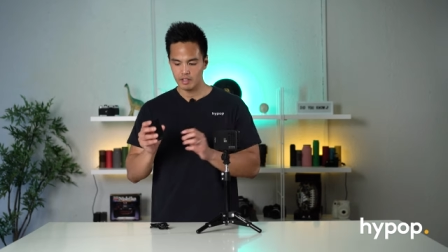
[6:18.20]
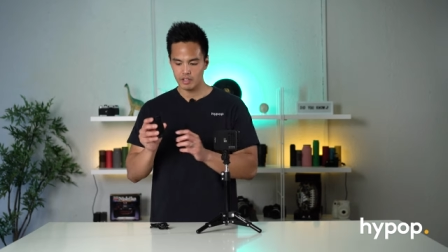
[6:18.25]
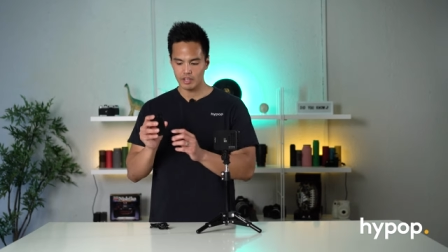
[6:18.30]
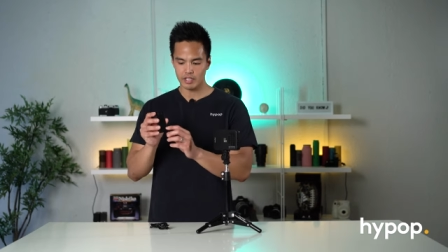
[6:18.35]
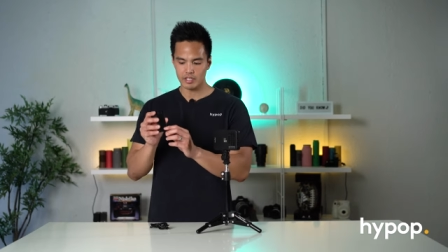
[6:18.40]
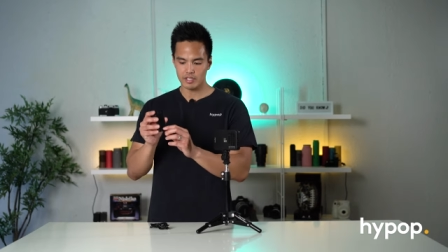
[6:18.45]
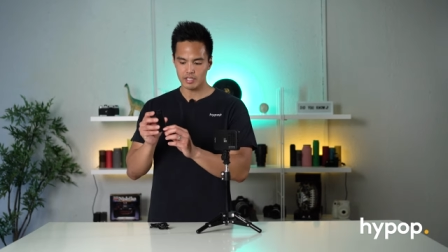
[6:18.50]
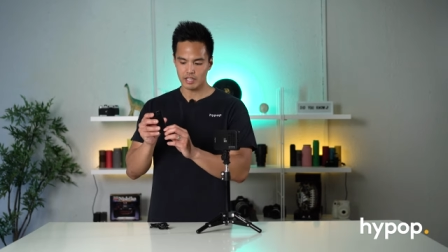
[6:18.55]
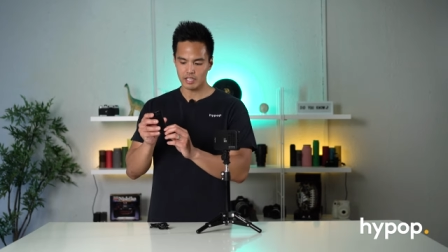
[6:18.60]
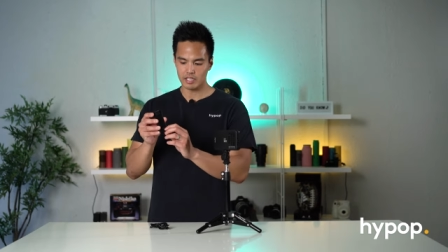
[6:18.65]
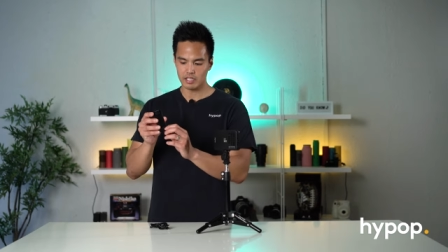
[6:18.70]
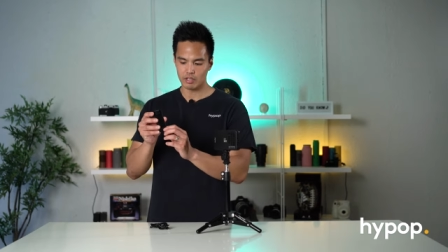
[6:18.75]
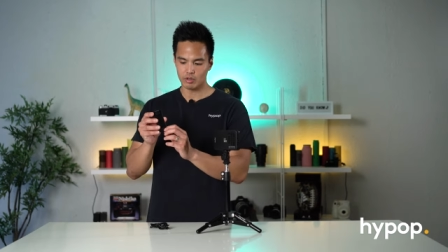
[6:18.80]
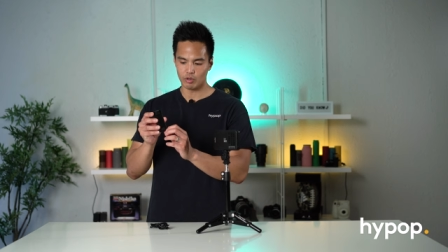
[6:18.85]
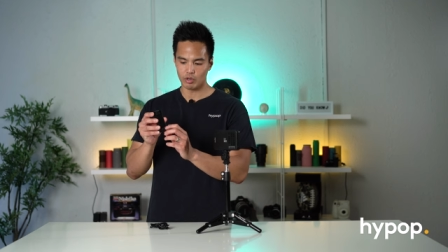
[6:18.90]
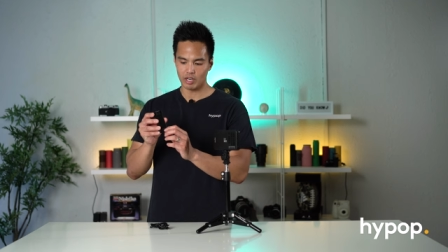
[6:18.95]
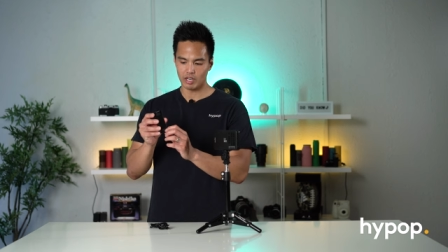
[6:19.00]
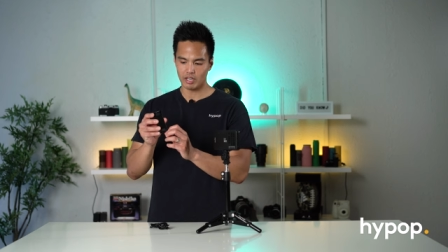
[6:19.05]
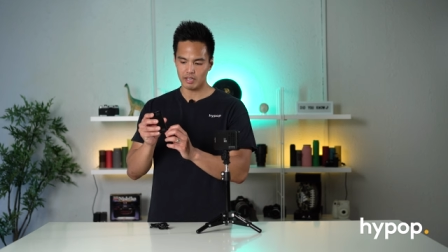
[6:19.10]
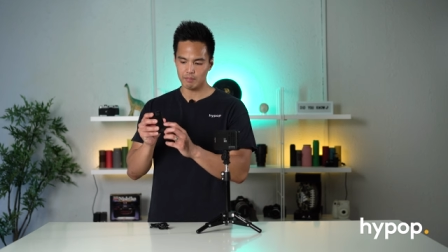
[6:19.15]
you can see there's
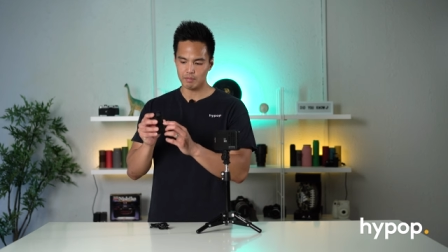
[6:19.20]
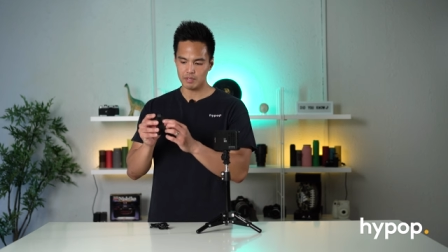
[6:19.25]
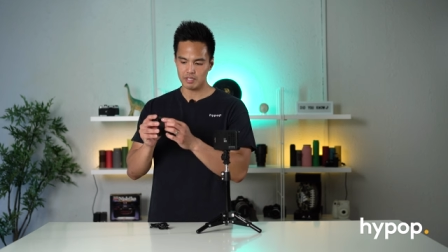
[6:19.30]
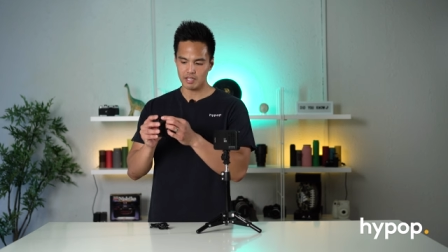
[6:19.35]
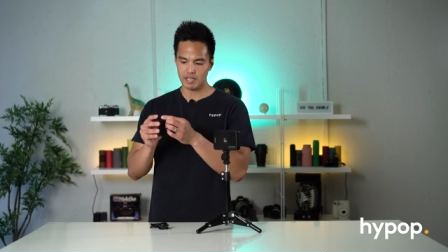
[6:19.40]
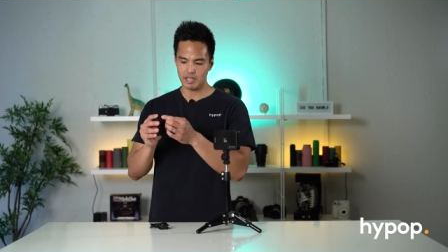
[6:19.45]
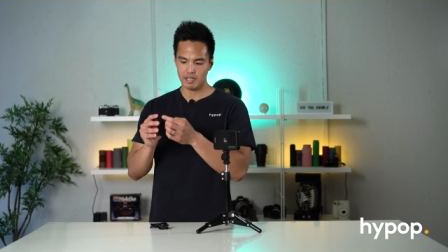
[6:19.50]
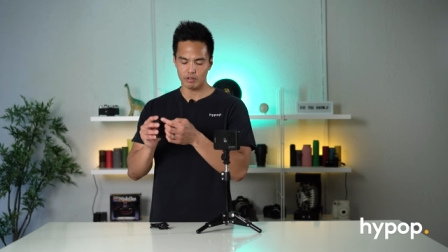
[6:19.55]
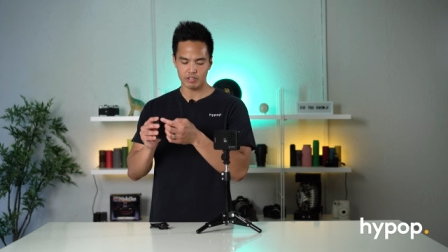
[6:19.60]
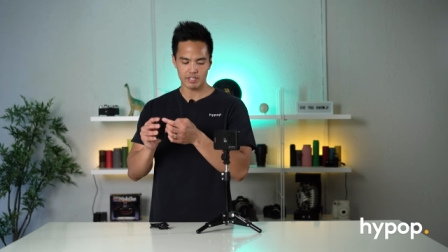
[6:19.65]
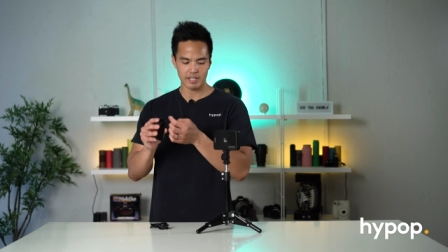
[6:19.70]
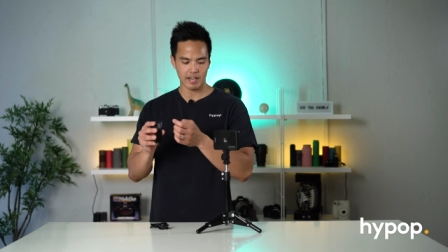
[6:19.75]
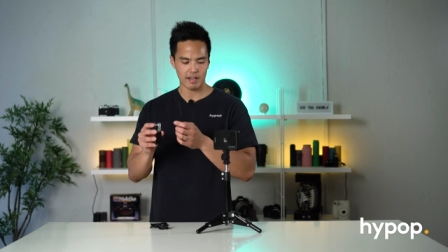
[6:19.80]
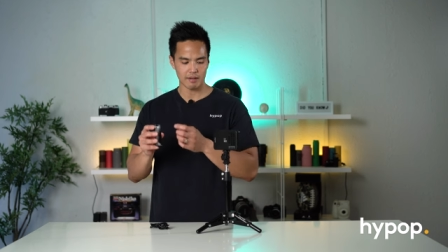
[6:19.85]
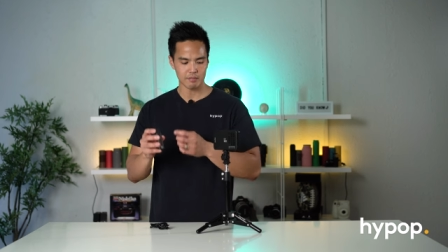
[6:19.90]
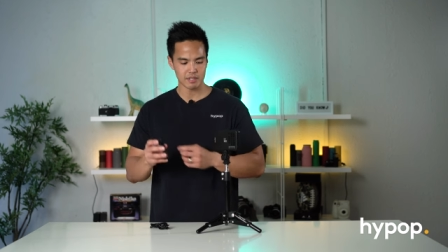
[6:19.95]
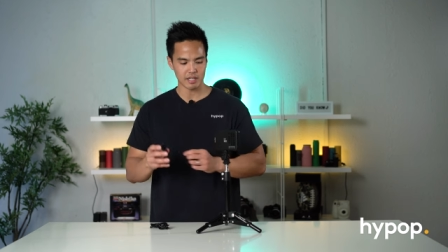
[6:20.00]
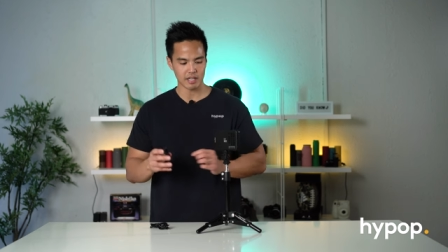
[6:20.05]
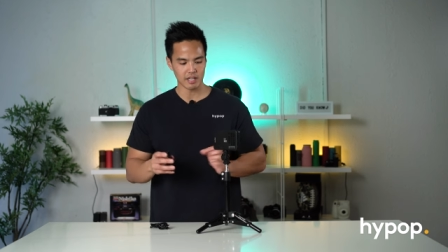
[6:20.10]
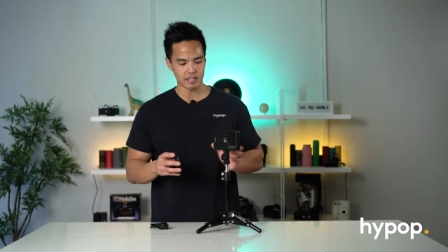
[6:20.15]
little clips there or
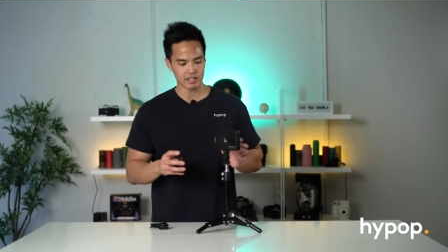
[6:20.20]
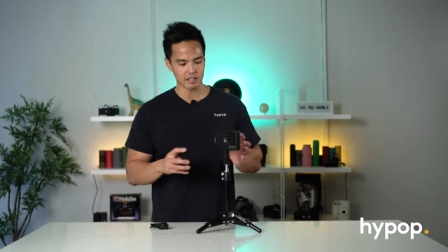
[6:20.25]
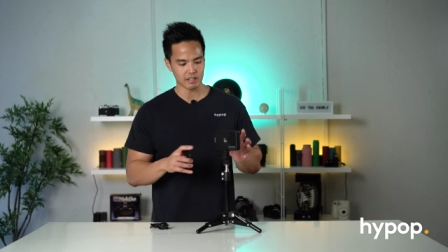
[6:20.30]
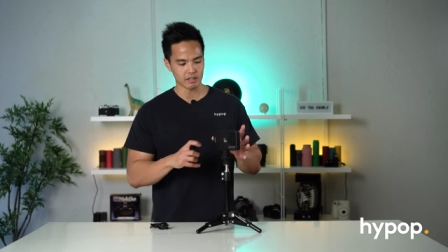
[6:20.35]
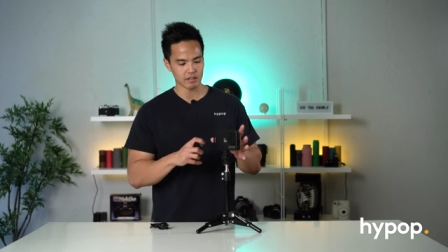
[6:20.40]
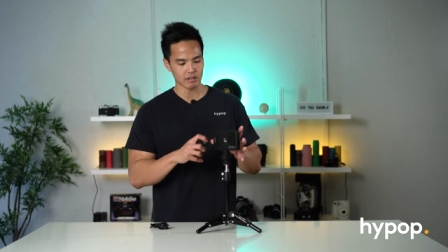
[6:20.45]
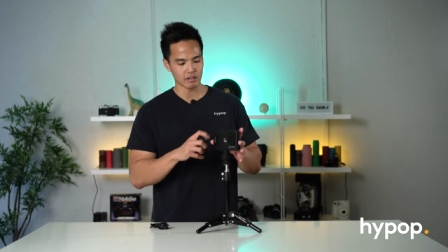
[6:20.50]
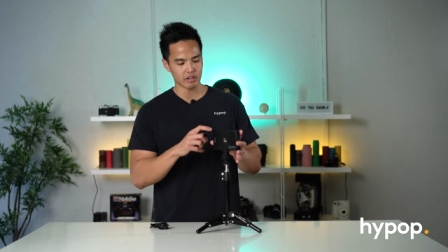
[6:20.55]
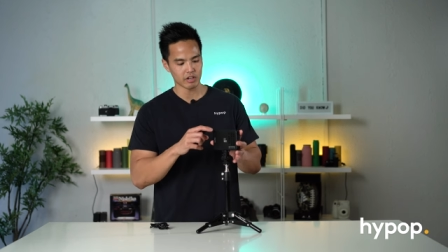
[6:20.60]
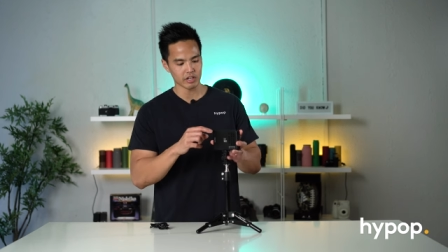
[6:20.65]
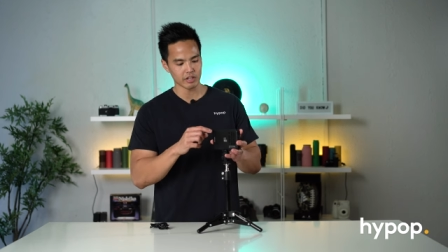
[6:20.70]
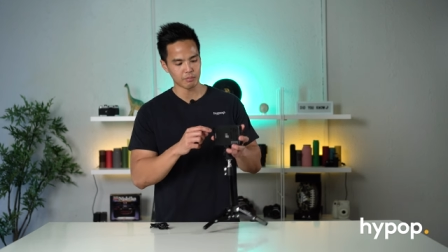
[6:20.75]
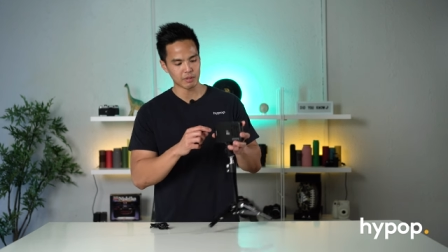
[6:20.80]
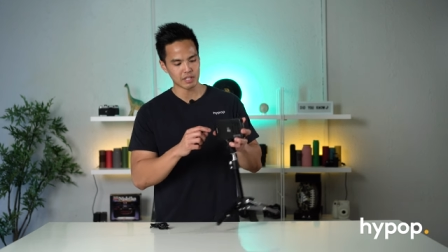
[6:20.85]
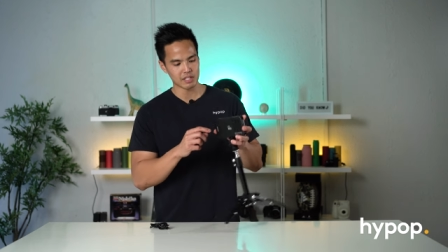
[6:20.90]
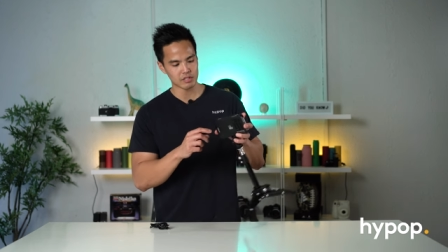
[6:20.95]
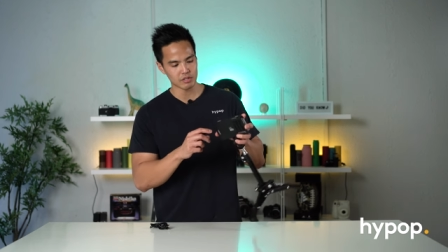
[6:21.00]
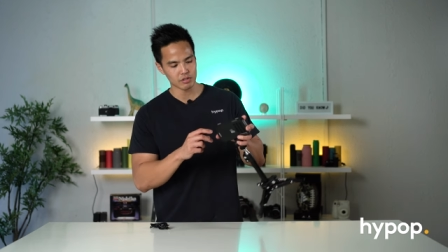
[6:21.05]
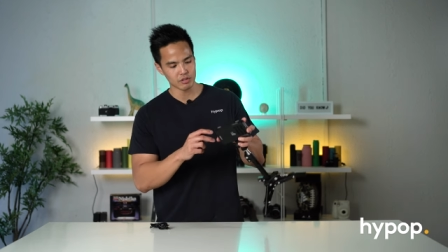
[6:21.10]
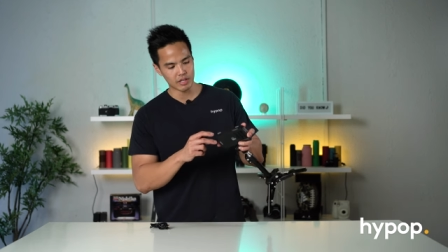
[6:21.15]
tabs that you can lock them
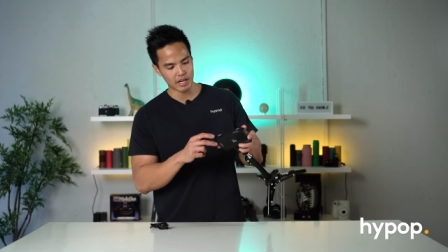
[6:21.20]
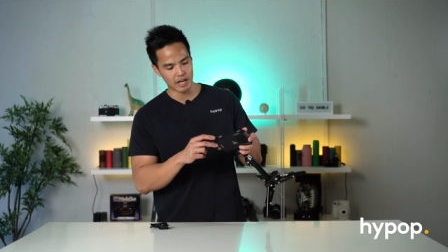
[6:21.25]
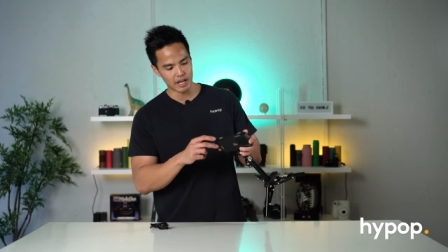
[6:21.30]
into.